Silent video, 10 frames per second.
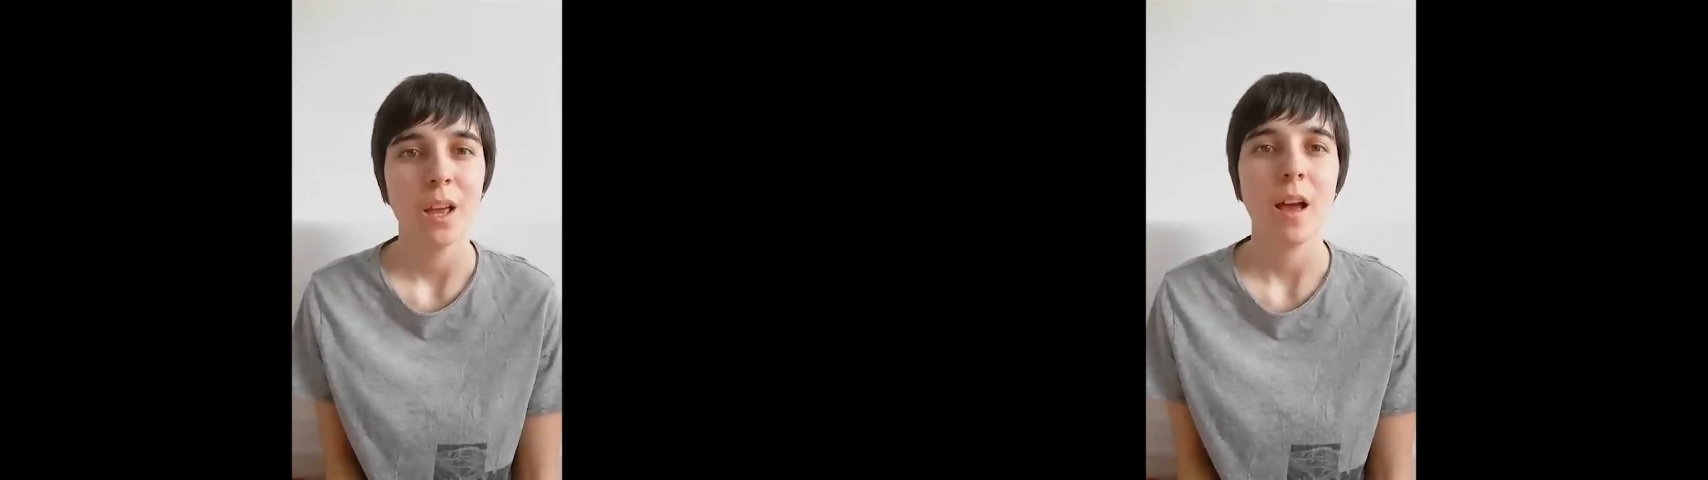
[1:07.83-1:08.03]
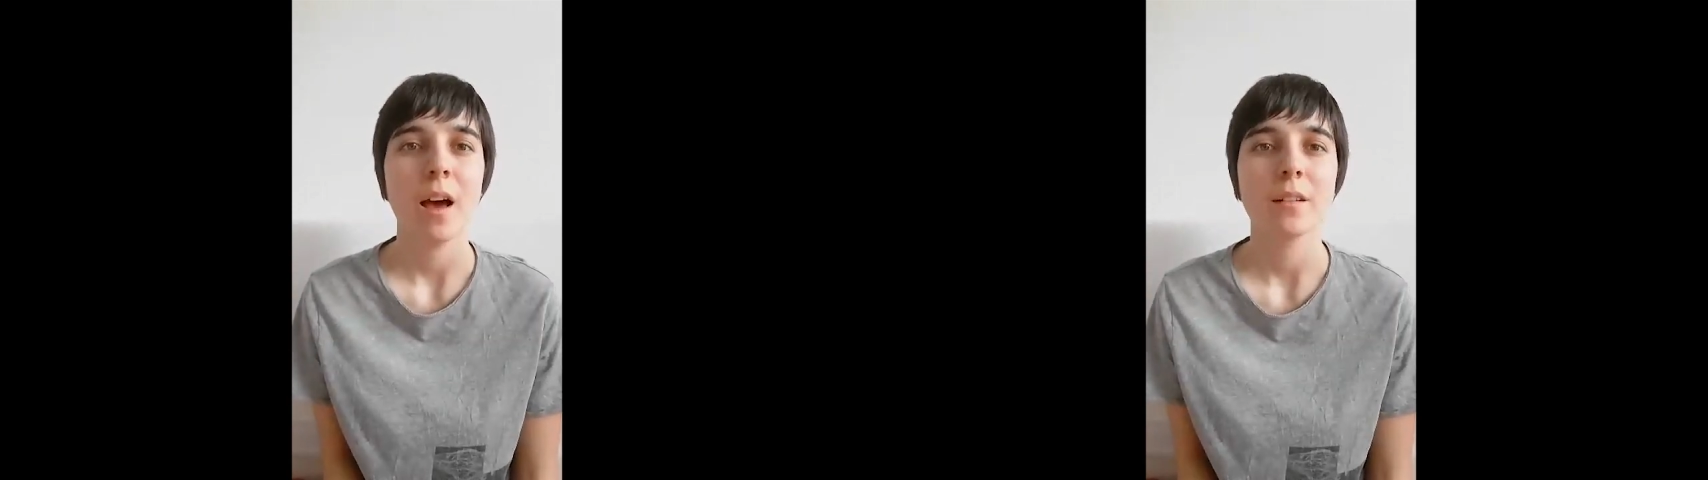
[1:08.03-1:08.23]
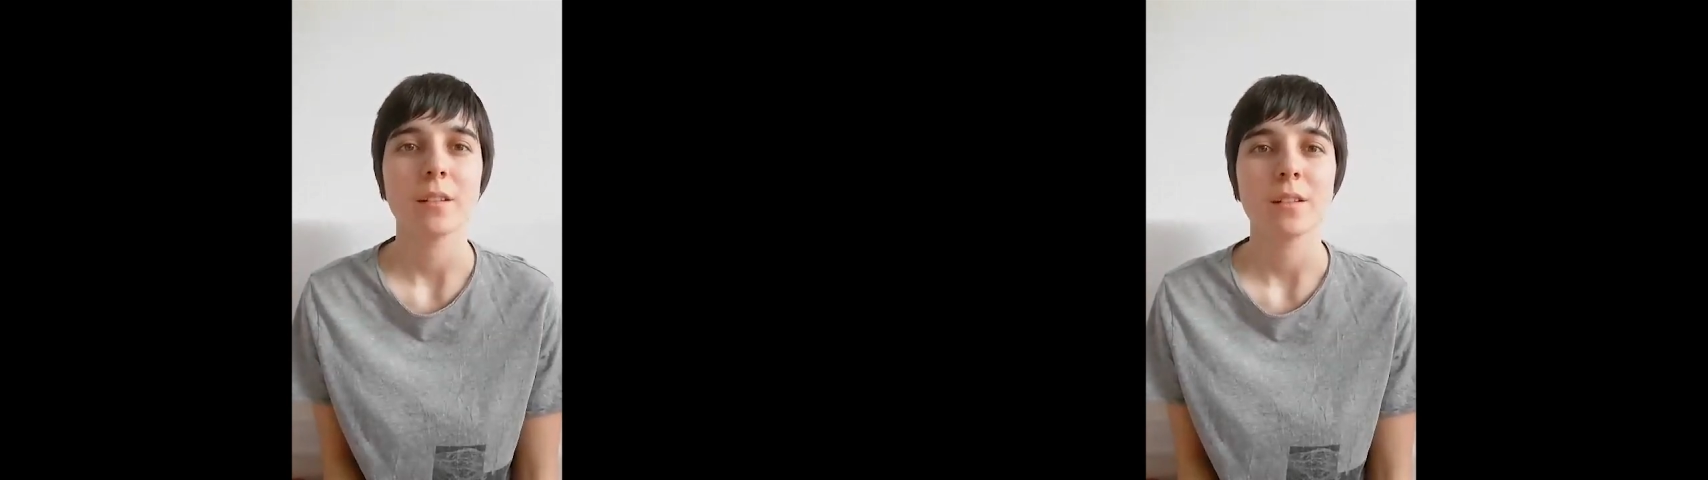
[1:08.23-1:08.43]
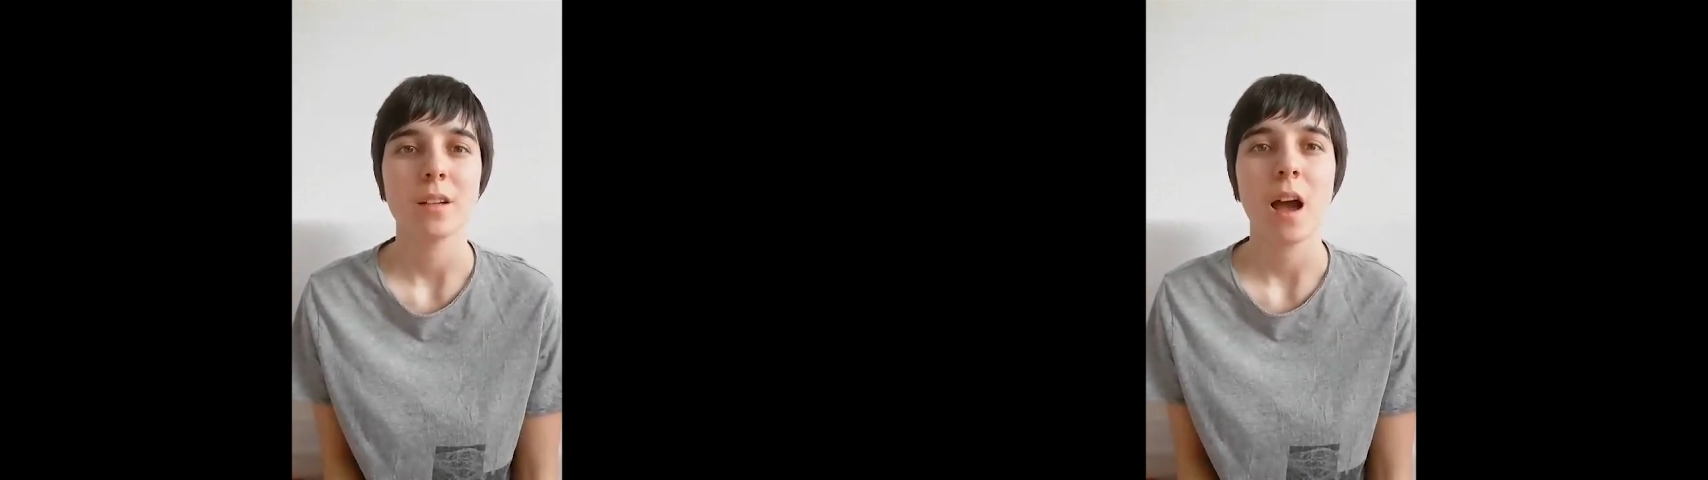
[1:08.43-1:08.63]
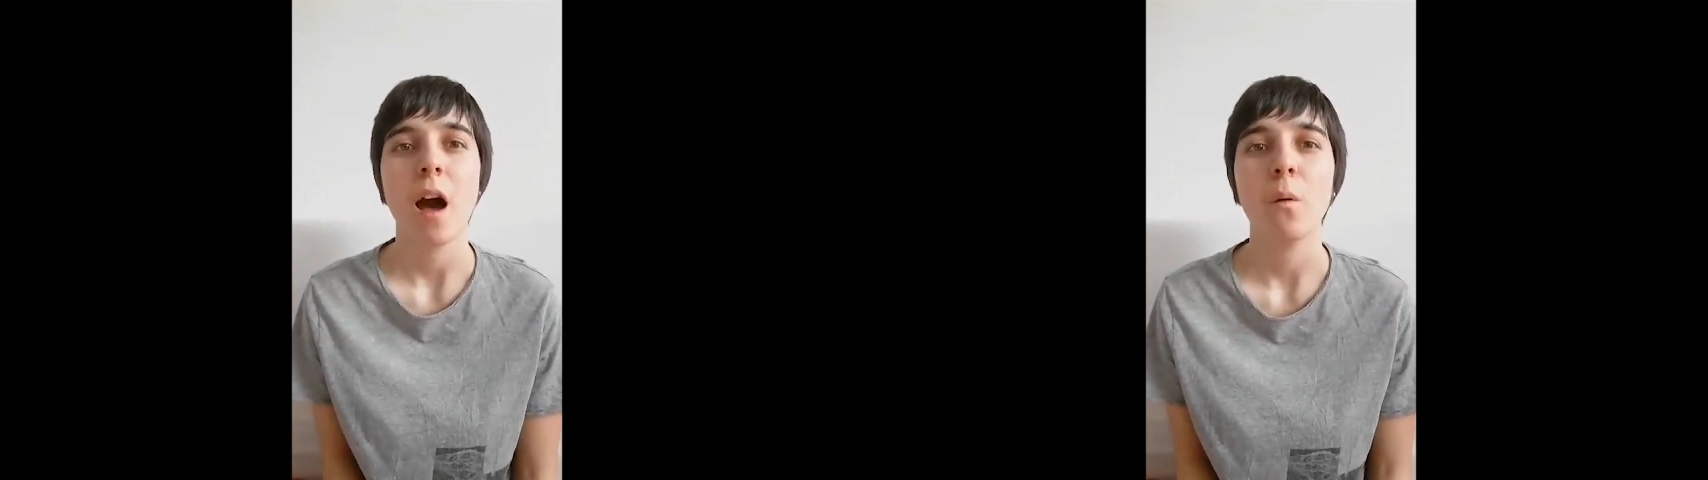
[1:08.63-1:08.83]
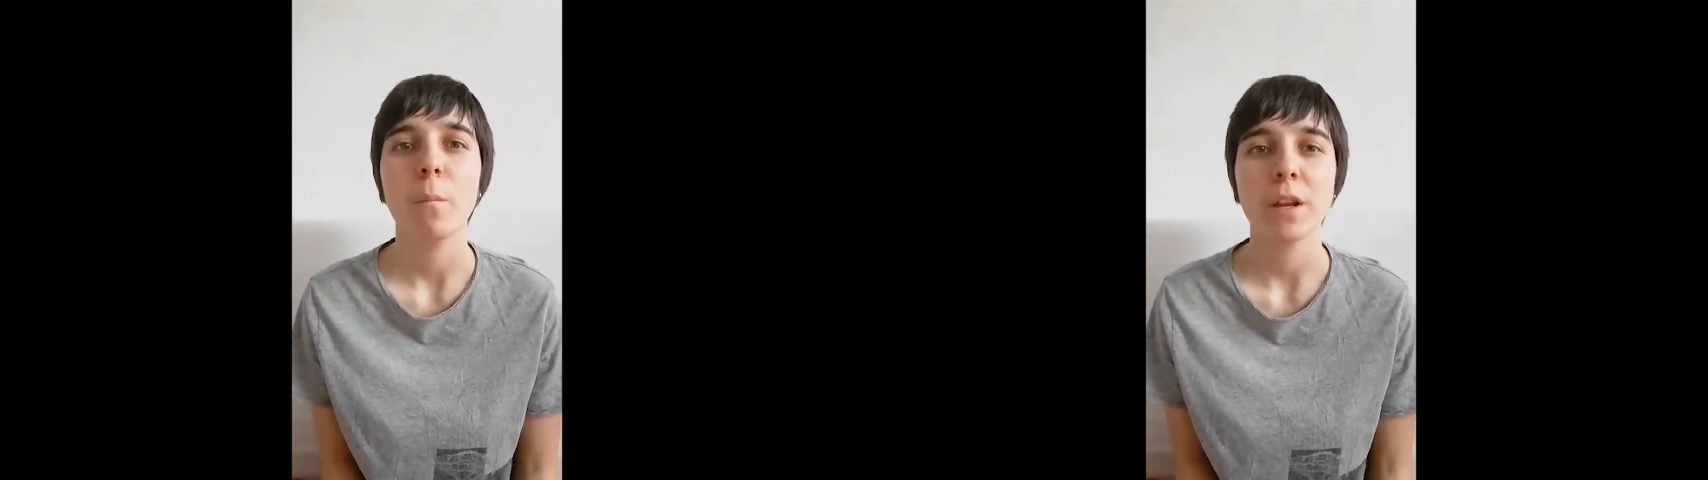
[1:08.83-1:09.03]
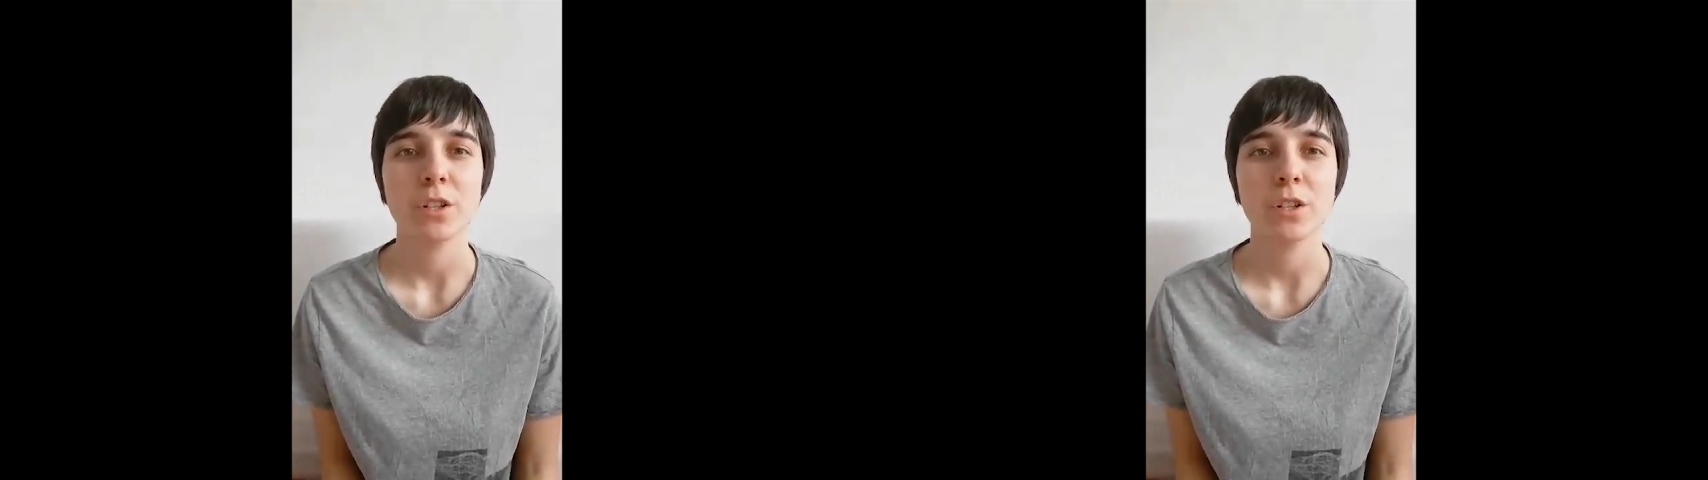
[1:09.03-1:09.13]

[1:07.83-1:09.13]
and how much